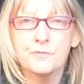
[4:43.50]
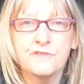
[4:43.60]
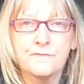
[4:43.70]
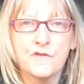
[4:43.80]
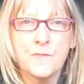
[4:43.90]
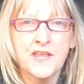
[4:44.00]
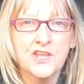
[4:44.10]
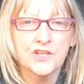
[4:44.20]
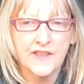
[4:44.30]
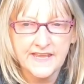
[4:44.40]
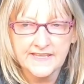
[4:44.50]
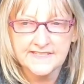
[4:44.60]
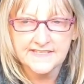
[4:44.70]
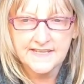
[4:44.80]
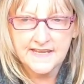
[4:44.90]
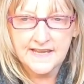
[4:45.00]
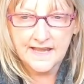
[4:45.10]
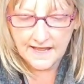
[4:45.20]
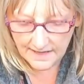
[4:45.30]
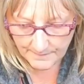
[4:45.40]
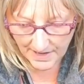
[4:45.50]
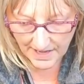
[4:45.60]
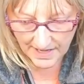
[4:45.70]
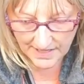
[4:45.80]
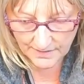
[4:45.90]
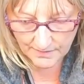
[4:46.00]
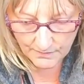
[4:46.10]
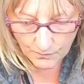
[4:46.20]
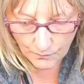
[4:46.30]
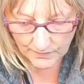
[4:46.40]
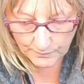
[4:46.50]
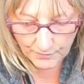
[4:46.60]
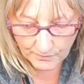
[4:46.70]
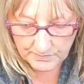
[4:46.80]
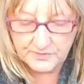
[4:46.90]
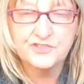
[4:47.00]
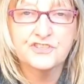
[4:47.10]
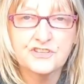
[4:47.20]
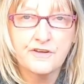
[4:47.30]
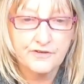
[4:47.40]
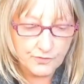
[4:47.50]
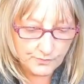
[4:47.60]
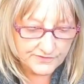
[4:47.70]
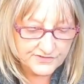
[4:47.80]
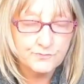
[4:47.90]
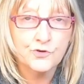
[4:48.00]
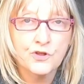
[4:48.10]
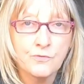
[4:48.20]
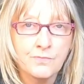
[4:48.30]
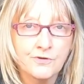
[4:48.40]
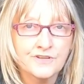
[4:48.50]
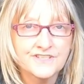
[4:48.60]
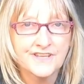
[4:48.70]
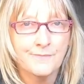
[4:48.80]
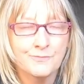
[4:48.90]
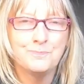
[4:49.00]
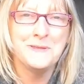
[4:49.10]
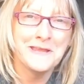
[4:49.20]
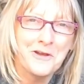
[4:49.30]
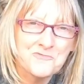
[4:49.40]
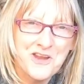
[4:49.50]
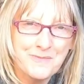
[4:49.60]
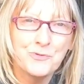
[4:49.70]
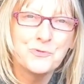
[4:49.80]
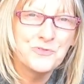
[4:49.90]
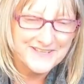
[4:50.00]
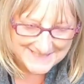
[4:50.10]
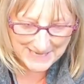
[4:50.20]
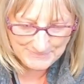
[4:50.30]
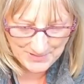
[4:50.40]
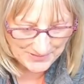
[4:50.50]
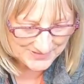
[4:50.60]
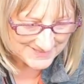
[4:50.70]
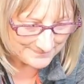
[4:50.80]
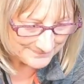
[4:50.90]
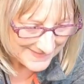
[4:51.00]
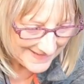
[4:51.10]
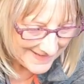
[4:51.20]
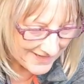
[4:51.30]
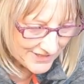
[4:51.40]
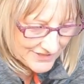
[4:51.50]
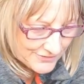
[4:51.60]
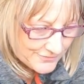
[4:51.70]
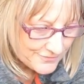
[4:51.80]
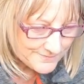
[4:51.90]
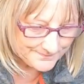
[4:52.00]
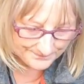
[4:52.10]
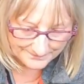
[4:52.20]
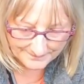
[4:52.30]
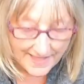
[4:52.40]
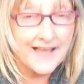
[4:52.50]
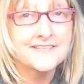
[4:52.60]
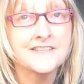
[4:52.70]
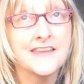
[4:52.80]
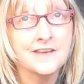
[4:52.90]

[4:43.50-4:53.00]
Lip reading: with vermiculite. I will probably just cover it with some more compost. I'm being a rebel this time round. So as the